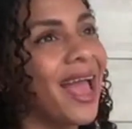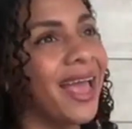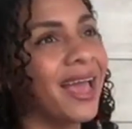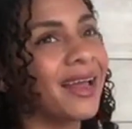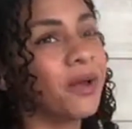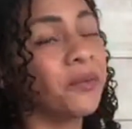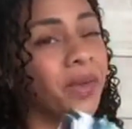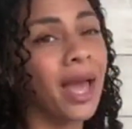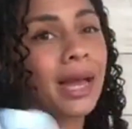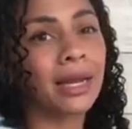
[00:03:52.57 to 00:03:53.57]
And
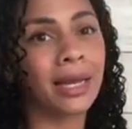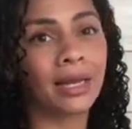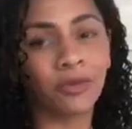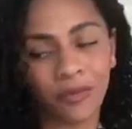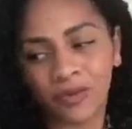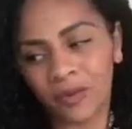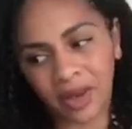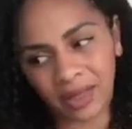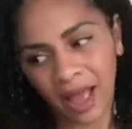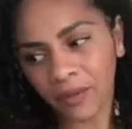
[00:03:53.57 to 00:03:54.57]
we had a swimsuit
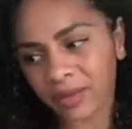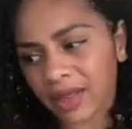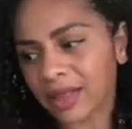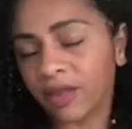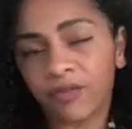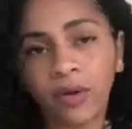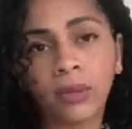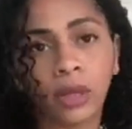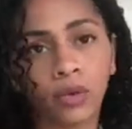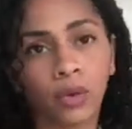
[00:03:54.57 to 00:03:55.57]
and a towel with us. His friend
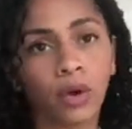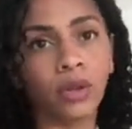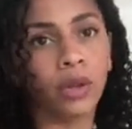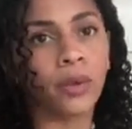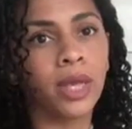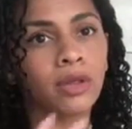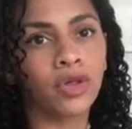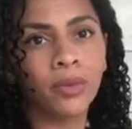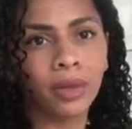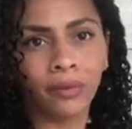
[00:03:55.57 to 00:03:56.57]
was a little girl, so he
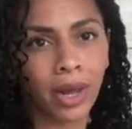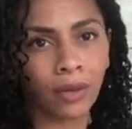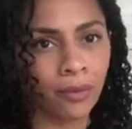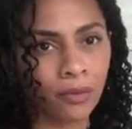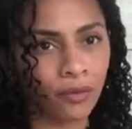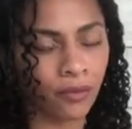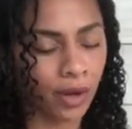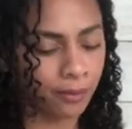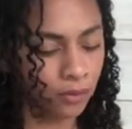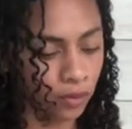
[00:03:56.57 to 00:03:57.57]
she wouldn't have had a swimsuit for
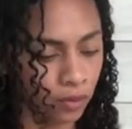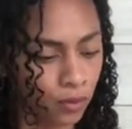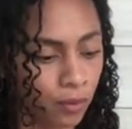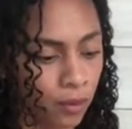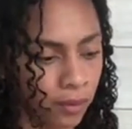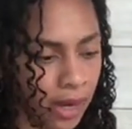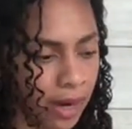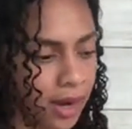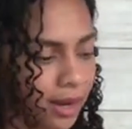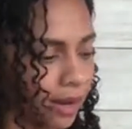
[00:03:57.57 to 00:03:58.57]
him to
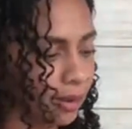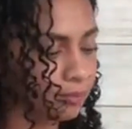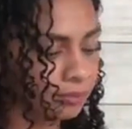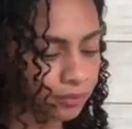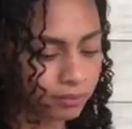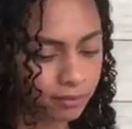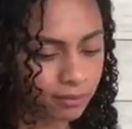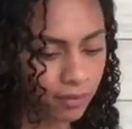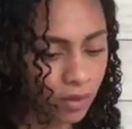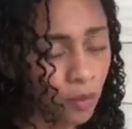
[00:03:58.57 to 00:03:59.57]
wear. And
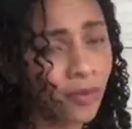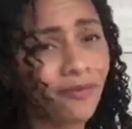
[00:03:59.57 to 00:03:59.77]
we